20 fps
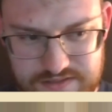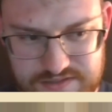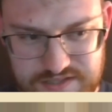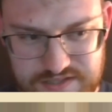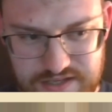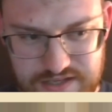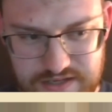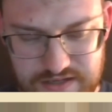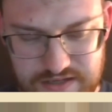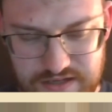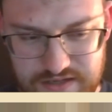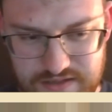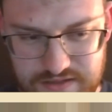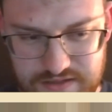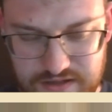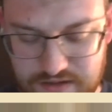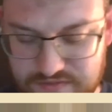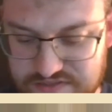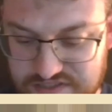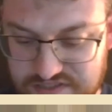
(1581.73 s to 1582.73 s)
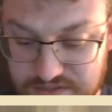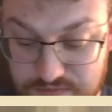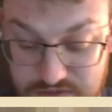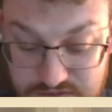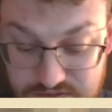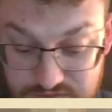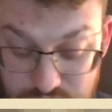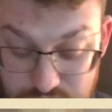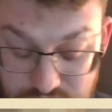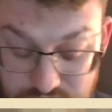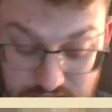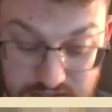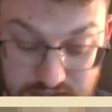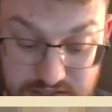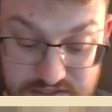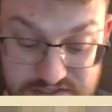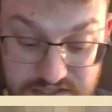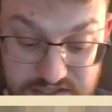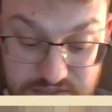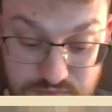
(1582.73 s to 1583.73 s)
say, like, obviously we've, like
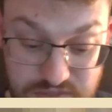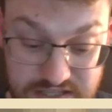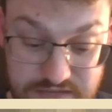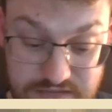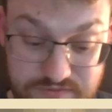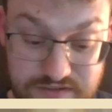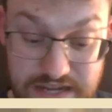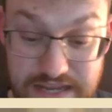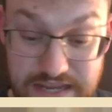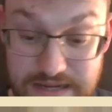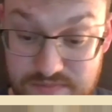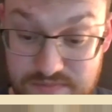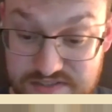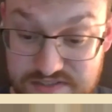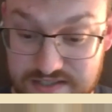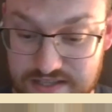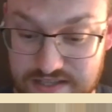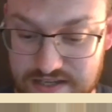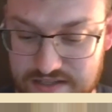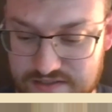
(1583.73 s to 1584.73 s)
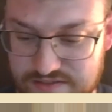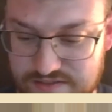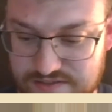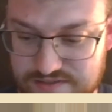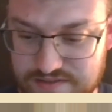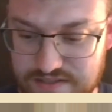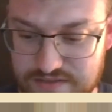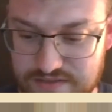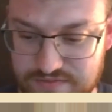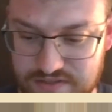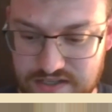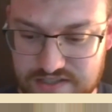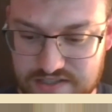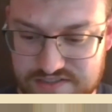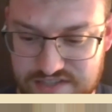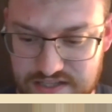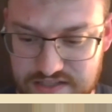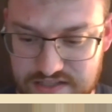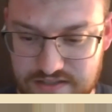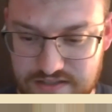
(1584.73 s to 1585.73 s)
you said, we give names to things, even like,
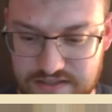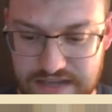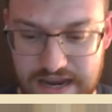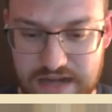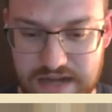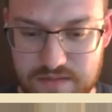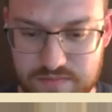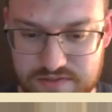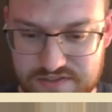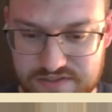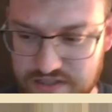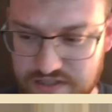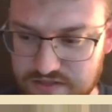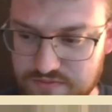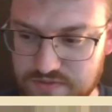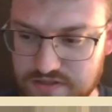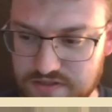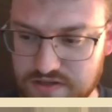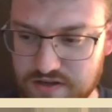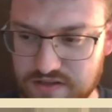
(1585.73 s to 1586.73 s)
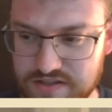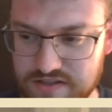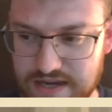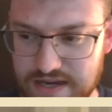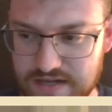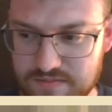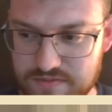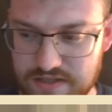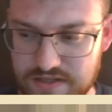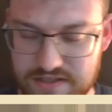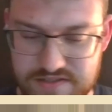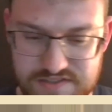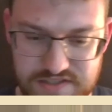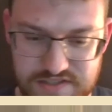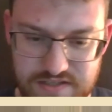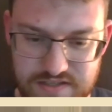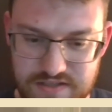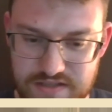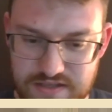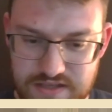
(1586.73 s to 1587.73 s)
say, the animals, like we call the animal, like,
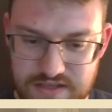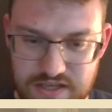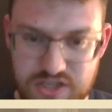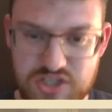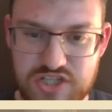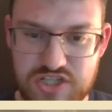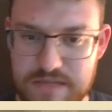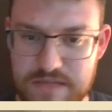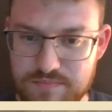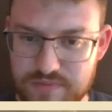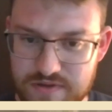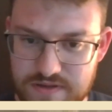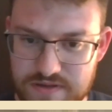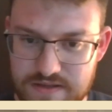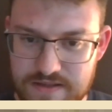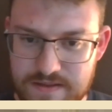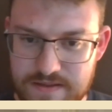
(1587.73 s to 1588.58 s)
say, a sheep.